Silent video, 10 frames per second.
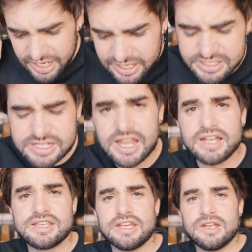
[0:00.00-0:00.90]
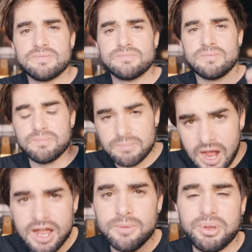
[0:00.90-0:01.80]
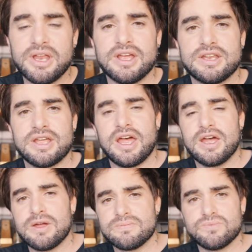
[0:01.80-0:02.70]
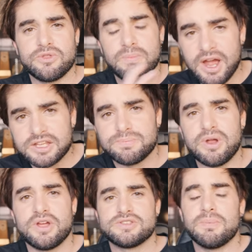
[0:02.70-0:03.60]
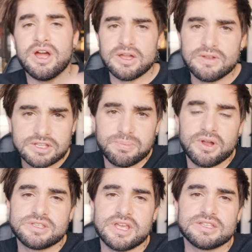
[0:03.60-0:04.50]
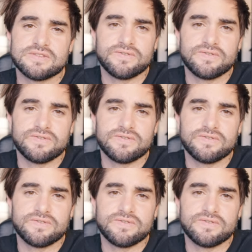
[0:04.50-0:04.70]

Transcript: A list that, in my opinion, um, with my experience, my experience as a